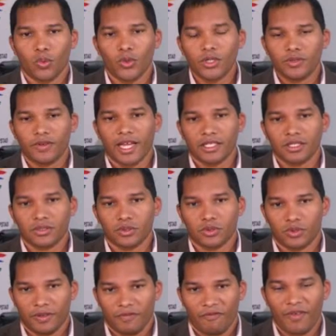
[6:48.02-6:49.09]
order to us
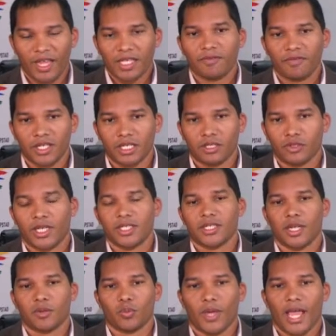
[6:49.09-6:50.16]
to effectively address
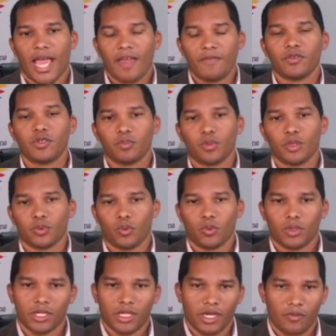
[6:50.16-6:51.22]
that, we have to put
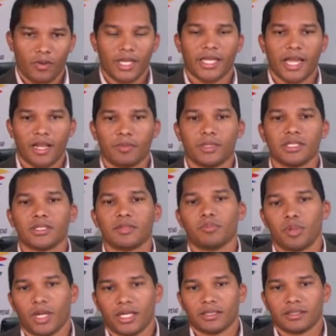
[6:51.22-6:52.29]
all the correct elements in
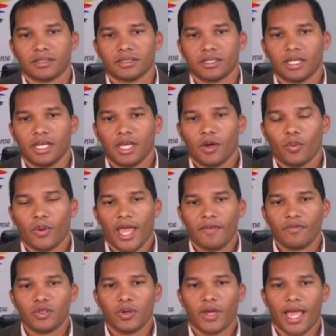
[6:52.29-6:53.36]
place. We
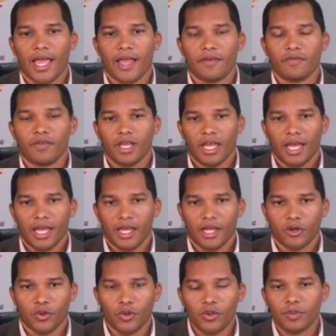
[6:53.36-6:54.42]
have to have
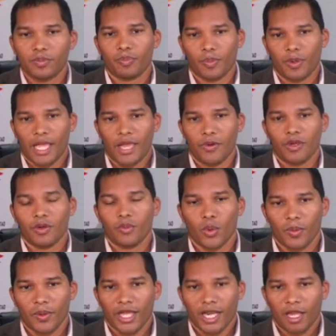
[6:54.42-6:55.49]
a good area
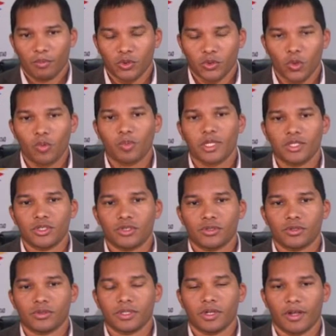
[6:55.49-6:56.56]
where we can absorb these
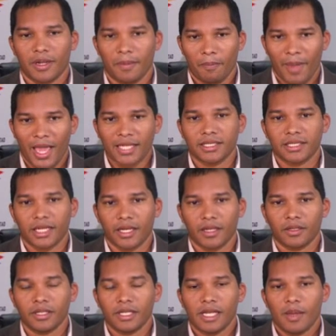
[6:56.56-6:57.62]
children on a mass
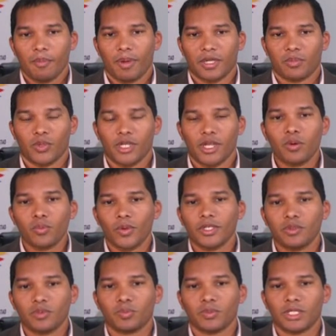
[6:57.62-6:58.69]
scale, but we don't
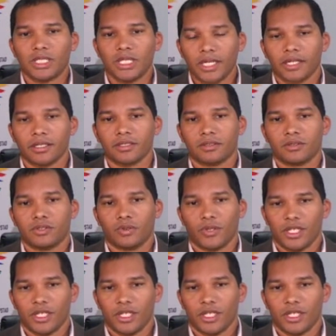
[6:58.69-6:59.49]
want to turn to